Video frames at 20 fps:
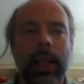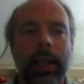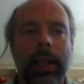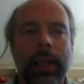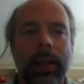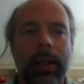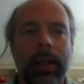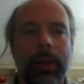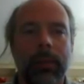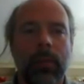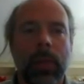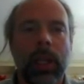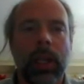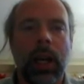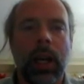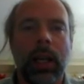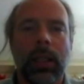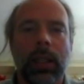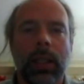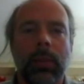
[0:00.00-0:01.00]
that
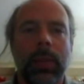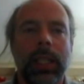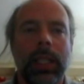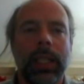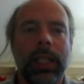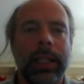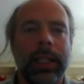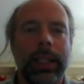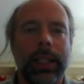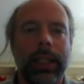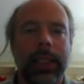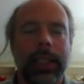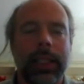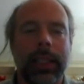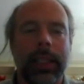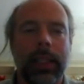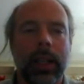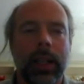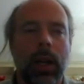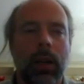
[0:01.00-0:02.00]
Unlimited is,
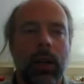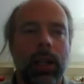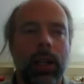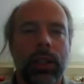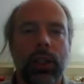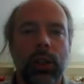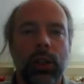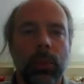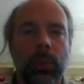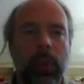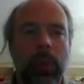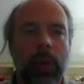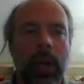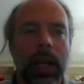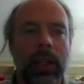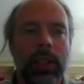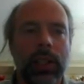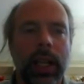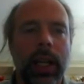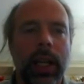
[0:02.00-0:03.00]
a new
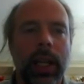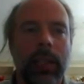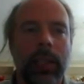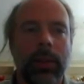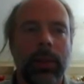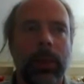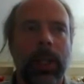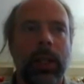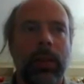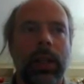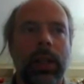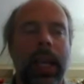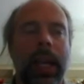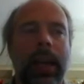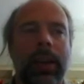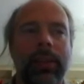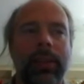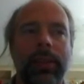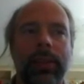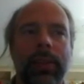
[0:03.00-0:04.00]
project. We don't
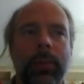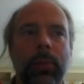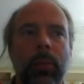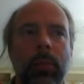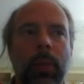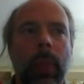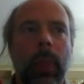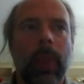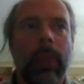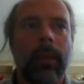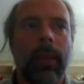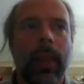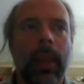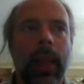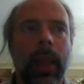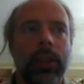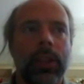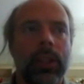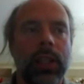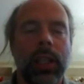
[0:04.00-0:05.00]
have
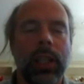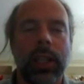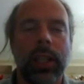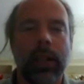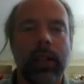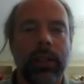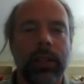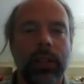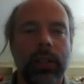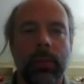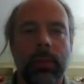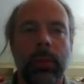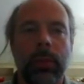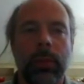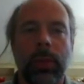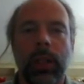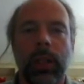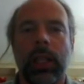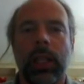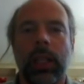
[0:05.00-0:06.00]
engineers who've
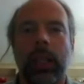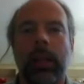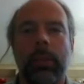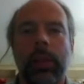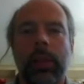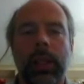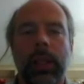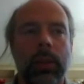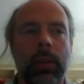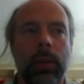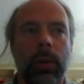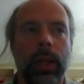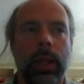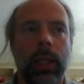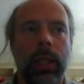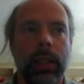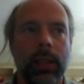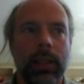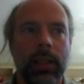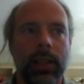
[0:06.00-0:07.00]
been working on
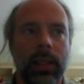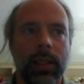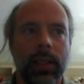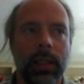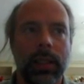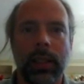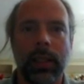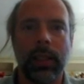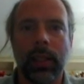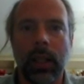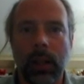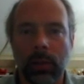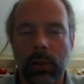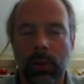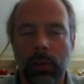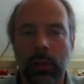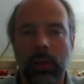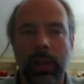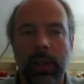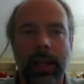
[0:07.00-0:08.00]
Bitcoin since,
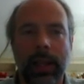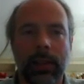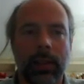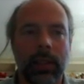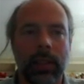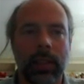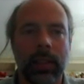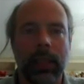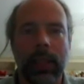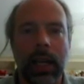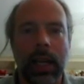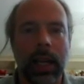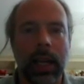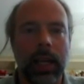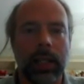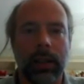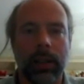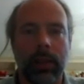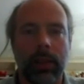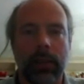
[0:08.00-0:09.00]

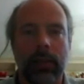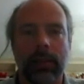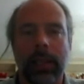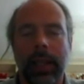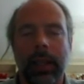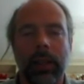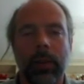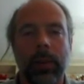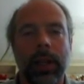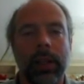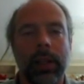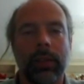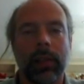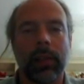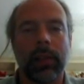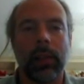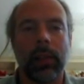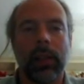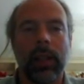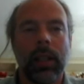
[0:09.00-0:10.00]
2009 or 10 or
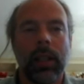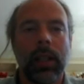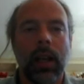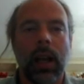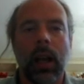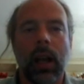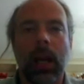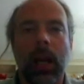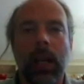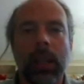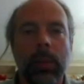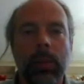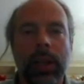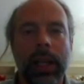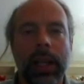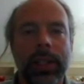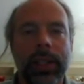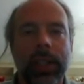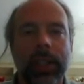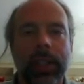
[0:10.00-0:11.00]
whatever on the
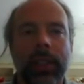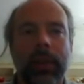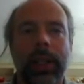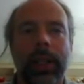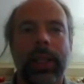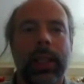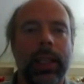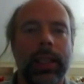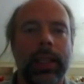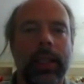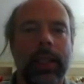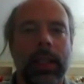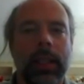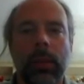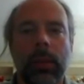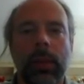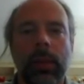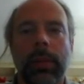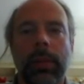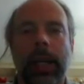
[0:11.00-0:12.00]
project. So I think it's a
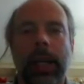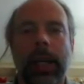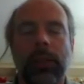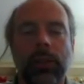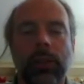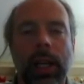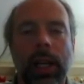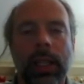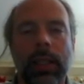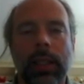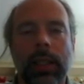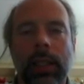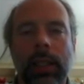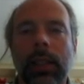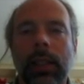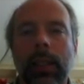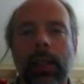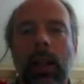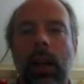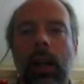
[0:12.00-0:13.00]
little bit about trust,
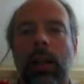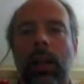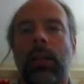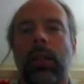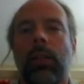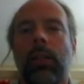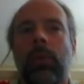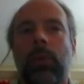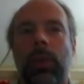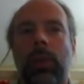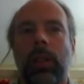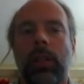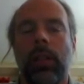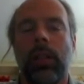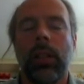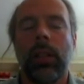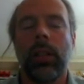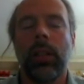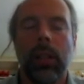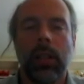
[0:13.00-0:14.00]
and the longer
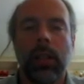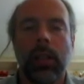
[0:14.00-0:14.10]
we're,